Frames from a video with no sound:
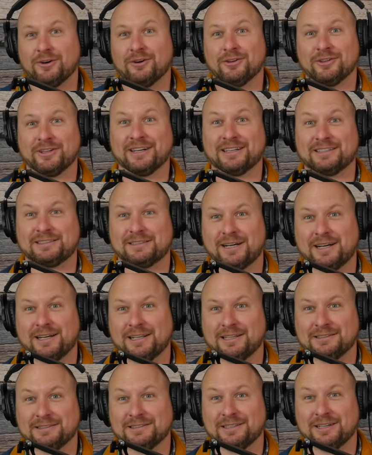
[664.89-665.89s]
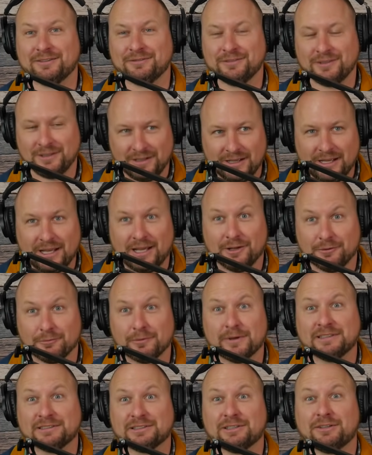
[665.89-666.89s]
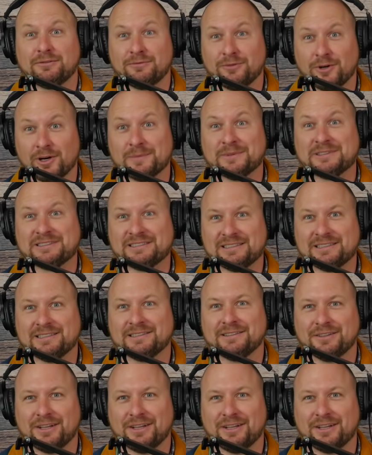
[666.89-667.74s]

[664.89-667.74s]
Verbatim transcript: all the exciting stuff in retail pharmacy.